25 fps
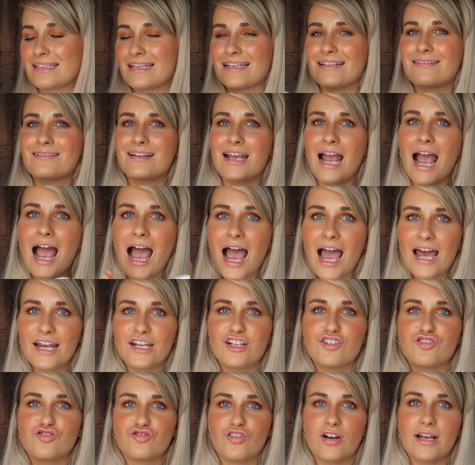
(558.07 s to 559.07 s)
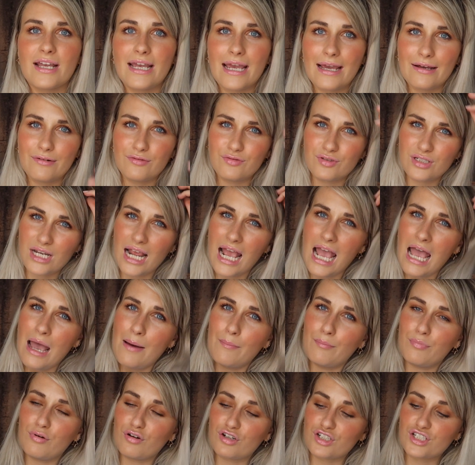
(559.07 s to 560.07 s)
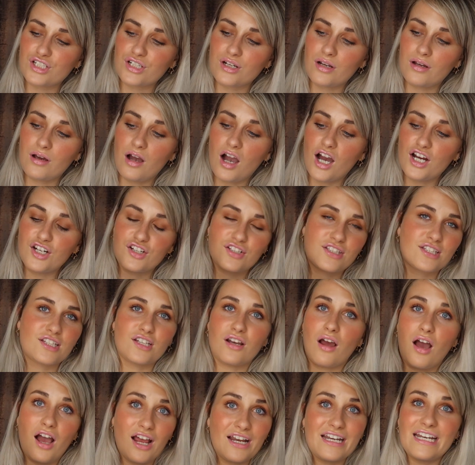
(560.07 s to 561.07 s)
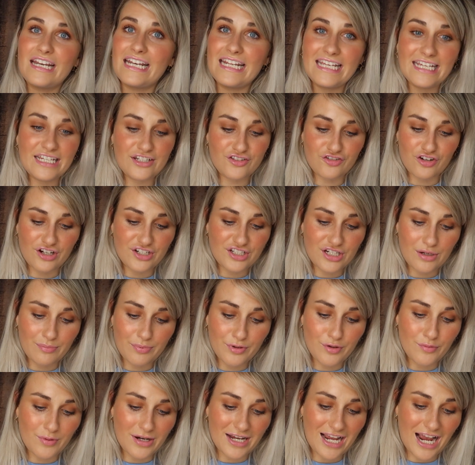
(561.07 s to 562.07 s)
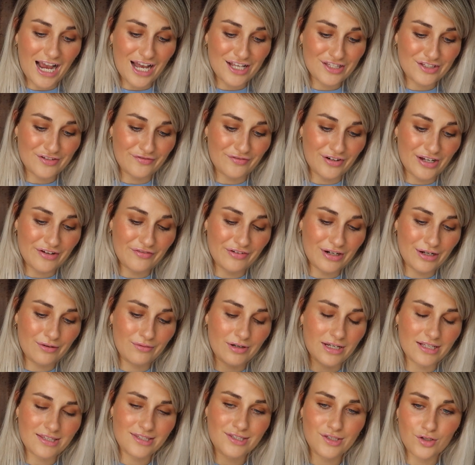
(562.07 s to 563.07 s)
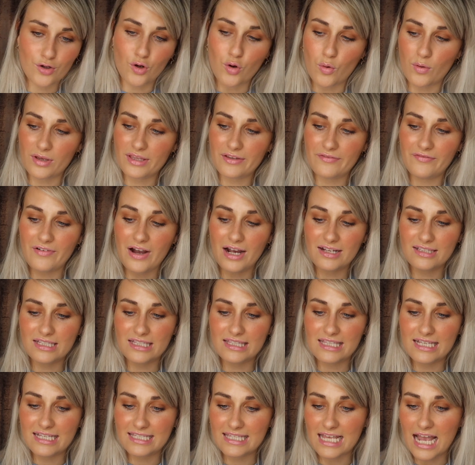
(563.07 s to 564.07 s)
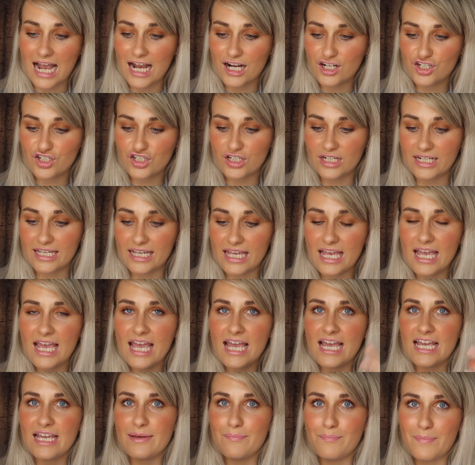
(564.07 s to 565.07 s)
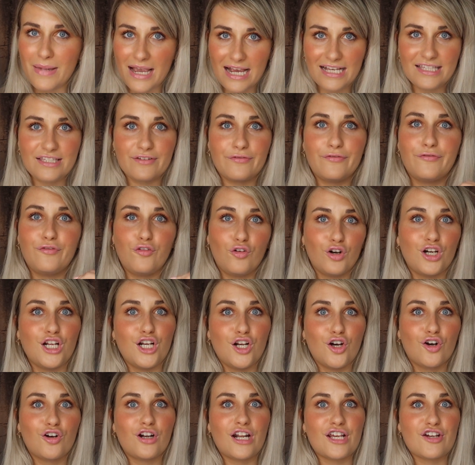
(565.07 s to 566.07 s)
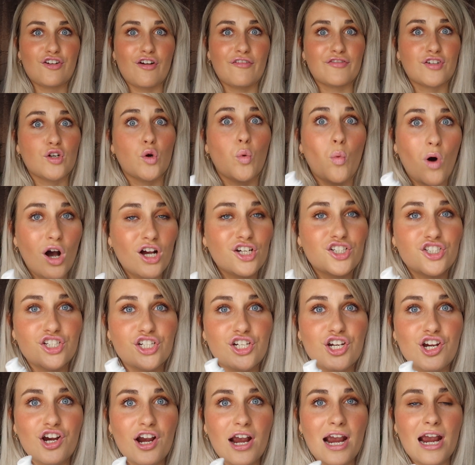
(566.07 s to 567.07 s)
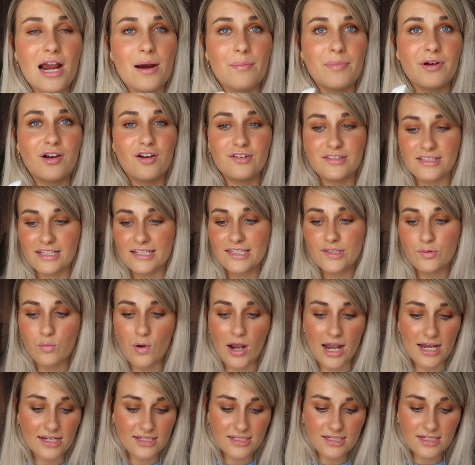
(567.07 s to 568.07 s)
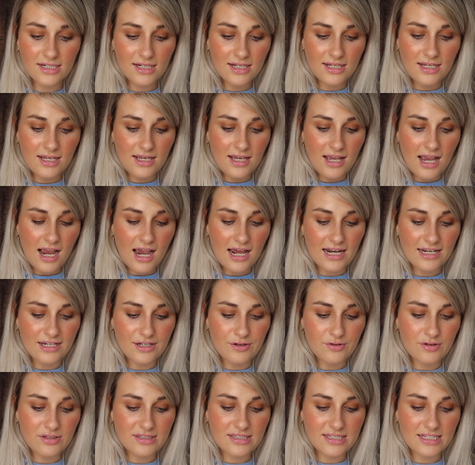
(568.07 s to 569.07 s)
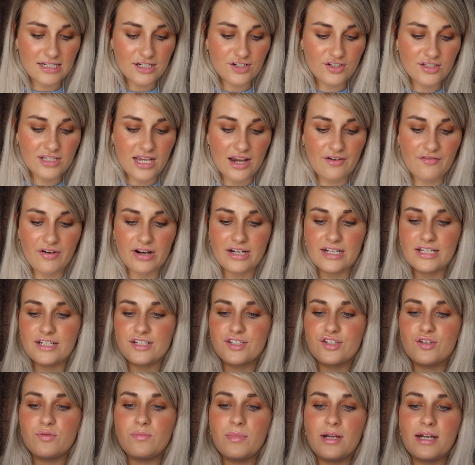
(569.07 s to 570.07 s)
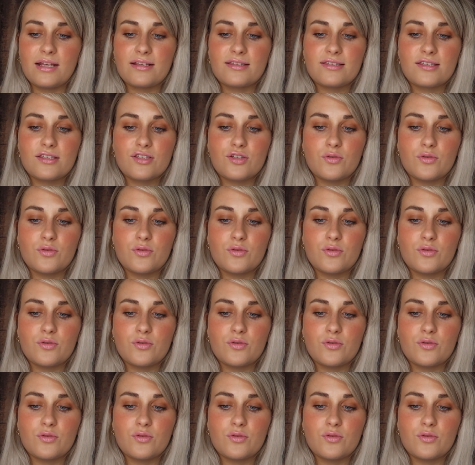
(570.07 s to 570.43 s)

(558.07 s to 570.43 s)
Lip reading: It can dry out, but I need dry shampoo. I can't survive without it. So the fact that this actually makes it fully look like you're after washing your hair because it's wet, and you can still just get ready in 2 minutes.